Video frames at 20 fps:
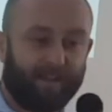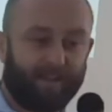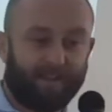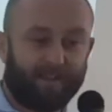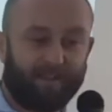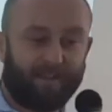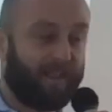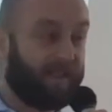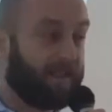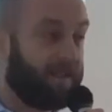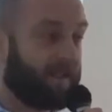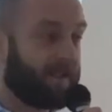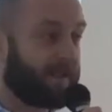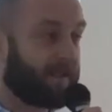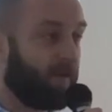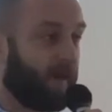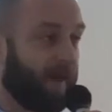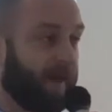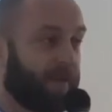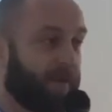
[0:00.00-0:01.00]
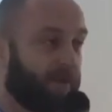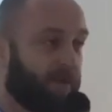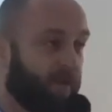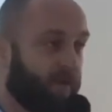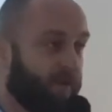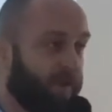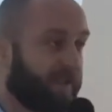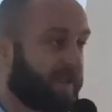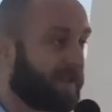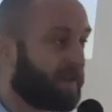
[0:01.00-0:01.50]
easiest way to
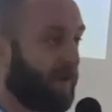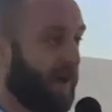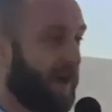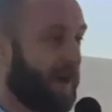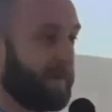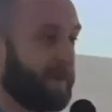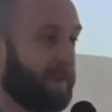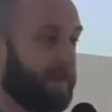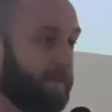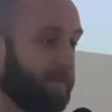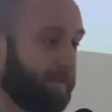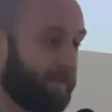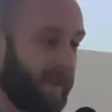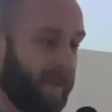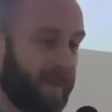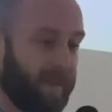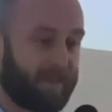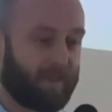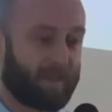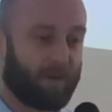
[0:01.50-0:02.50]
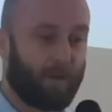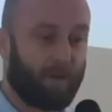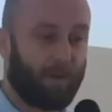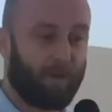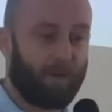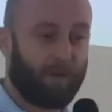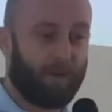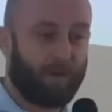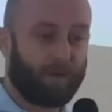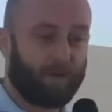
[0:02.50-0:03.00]
describe it is
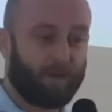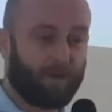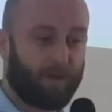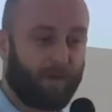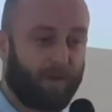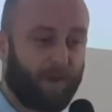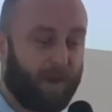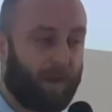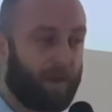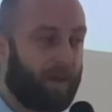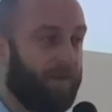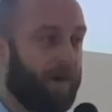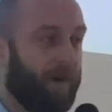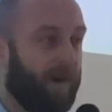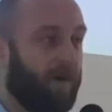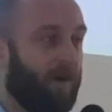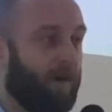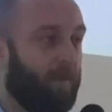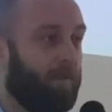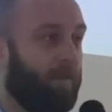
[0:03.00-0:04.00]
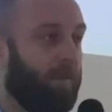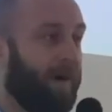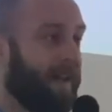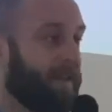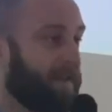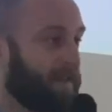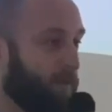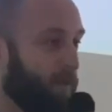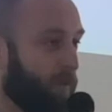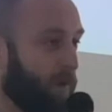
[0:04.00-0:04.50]
to think of how bats
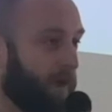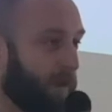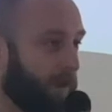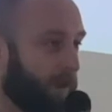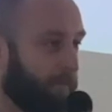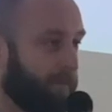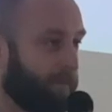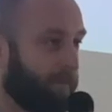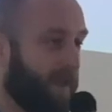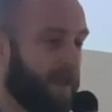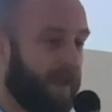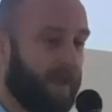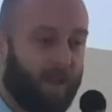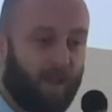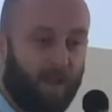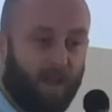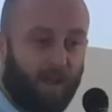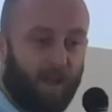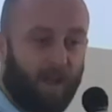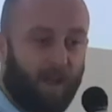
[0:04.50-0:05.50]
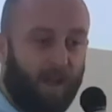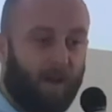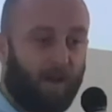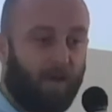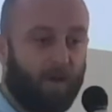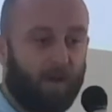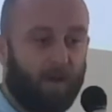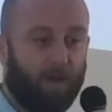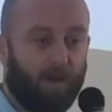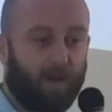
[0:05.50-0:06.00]
work,
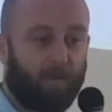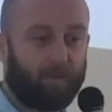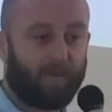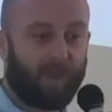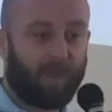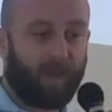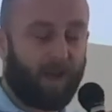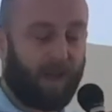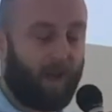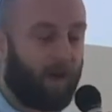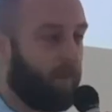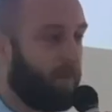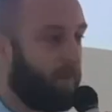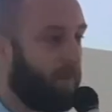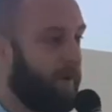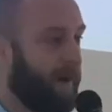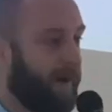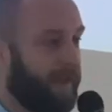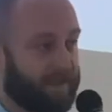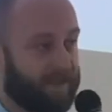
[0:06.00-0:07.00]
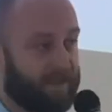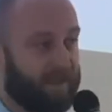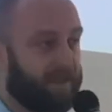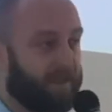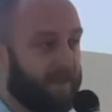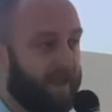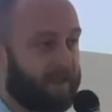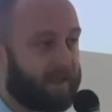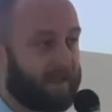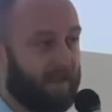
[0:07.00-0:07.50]
how bats
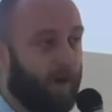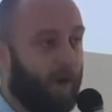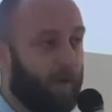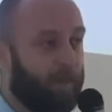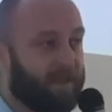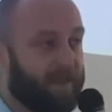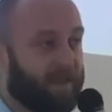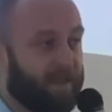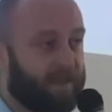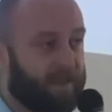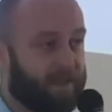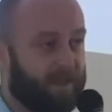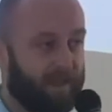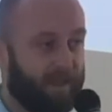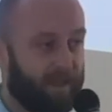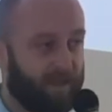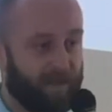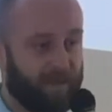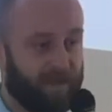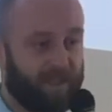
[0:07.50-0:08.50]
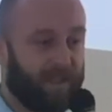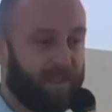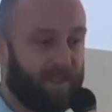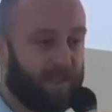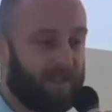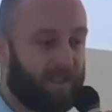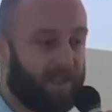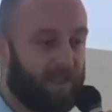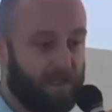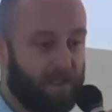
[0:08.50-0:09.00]
detect objects in their vicinity.